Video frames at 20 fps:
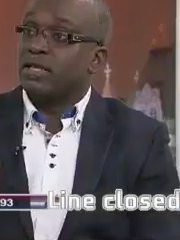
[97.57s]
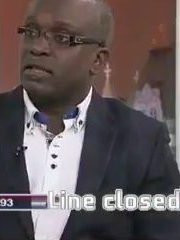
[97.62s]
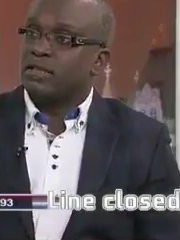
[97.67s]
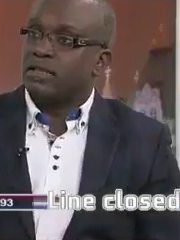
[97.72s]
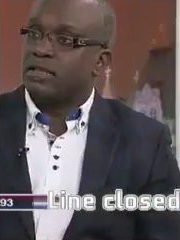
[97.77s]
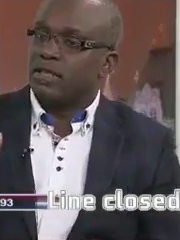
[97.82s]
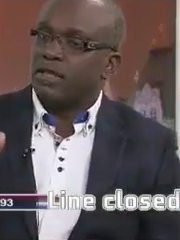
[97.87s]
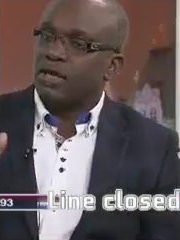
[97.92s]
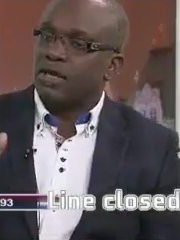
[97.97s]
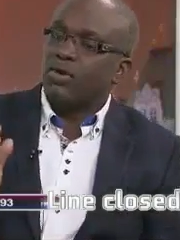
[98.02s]

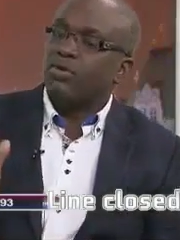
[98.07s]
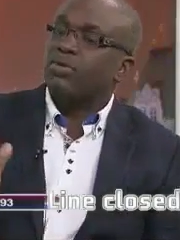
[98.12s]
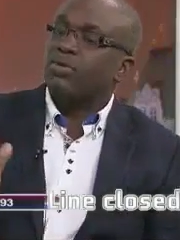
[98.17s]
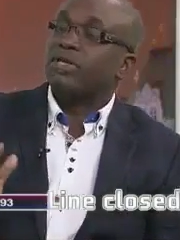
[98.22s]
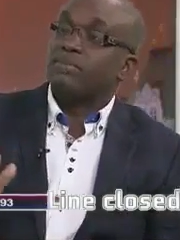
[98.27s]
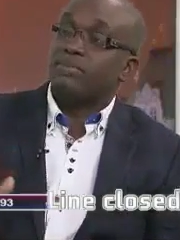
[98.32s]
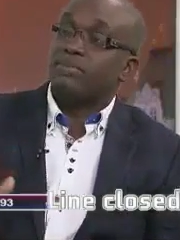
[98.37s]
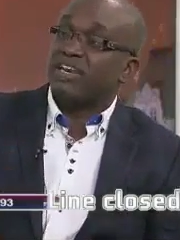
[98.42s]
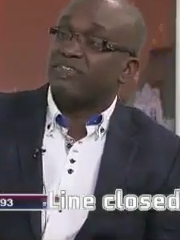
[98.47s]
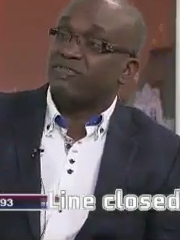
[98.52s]
The
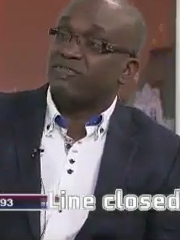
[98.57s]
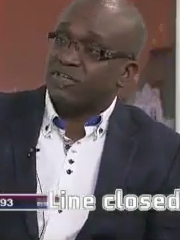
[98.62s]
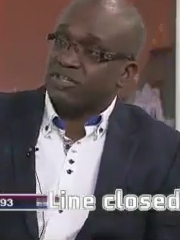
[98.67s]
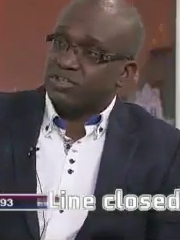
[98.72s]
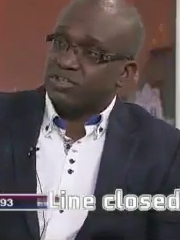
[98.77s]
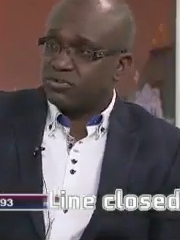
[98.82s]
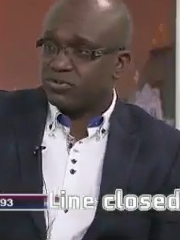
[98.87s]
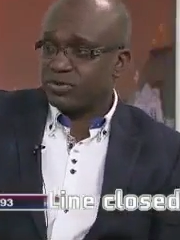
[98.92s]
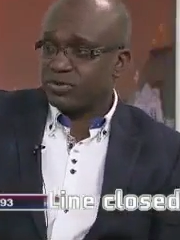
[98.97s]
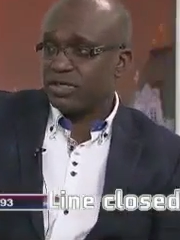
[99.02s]
only
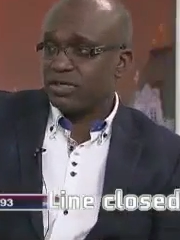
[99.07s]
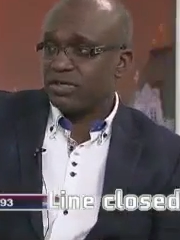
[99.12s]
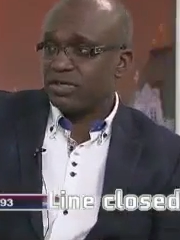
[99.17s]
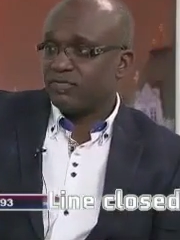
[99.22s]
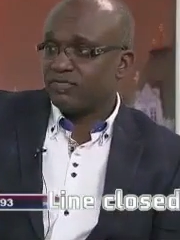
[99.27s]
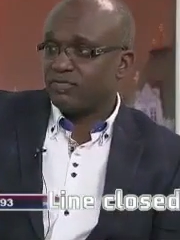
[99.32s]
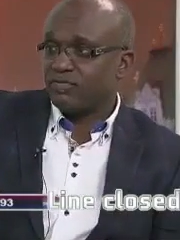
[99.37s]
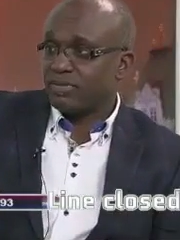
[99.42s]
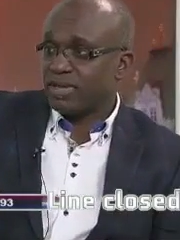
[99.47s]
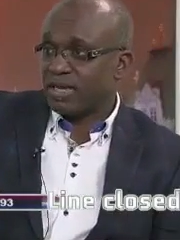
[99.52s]
beneficiary
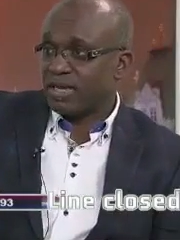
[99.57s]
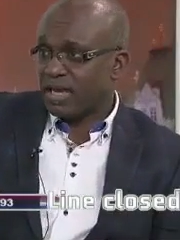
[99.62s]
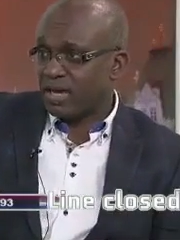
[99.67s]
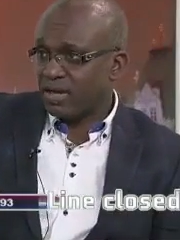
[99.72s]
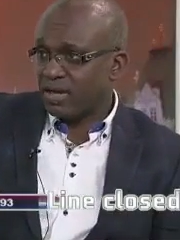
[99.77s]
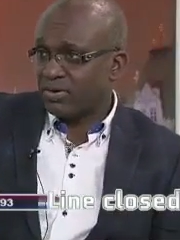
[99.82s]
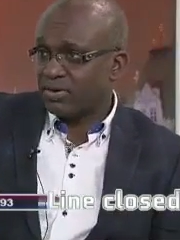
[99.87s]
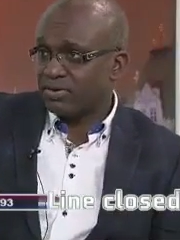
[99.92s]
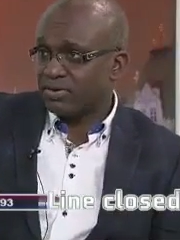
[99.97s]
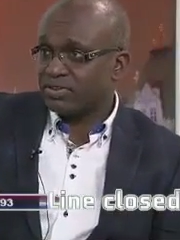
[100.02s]
from the
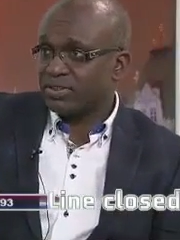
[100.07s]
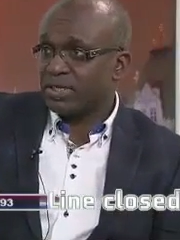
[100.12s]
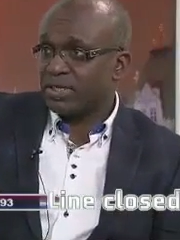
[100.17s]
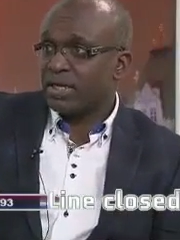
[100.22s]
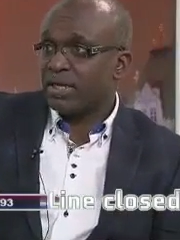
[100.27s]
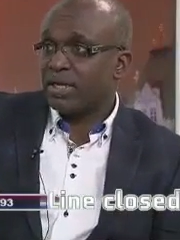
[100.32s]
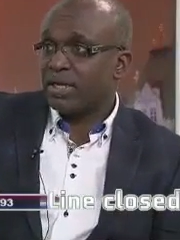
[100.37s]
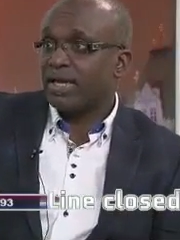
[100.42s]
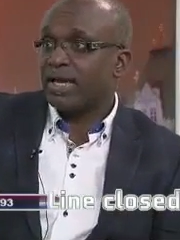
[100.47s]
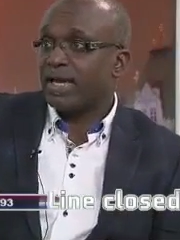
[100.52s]
chaos
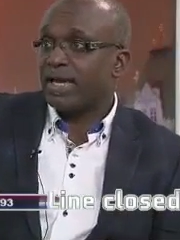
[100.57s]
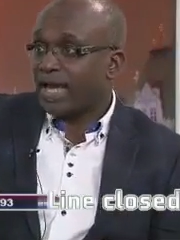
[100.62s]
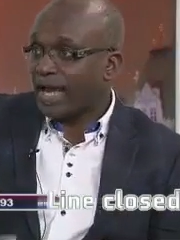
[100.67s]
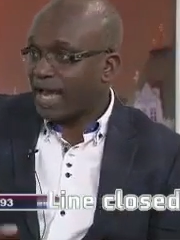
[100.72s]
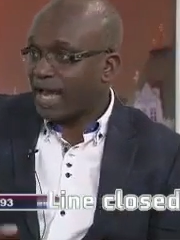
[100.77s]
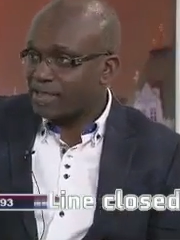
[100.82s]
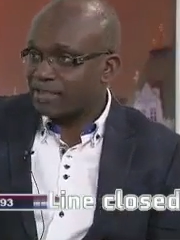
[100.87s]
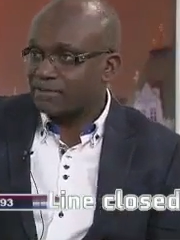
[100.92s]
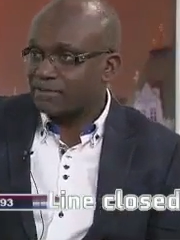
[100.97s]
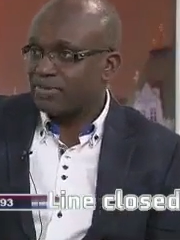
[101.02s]

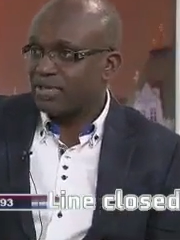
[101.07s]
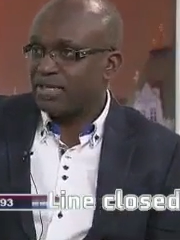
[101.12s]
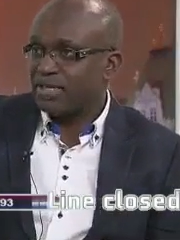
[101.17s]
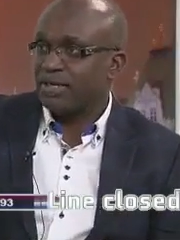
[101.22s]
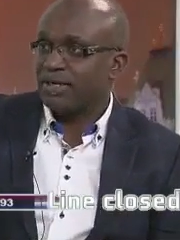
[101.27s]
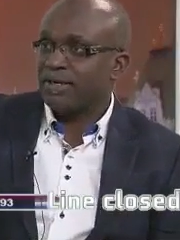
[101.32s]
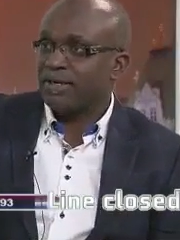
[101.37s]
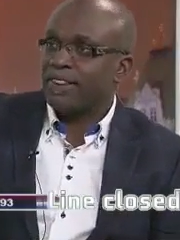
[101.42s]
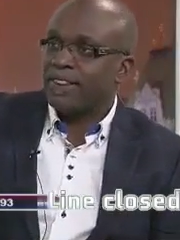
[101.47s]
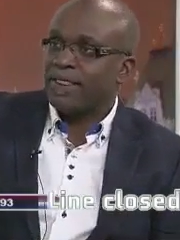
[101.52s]
has
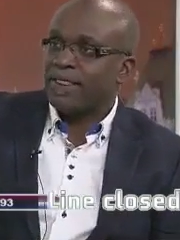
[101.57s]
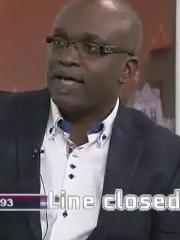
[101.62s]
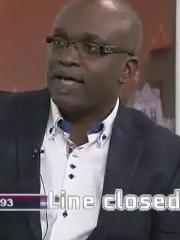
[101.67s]
been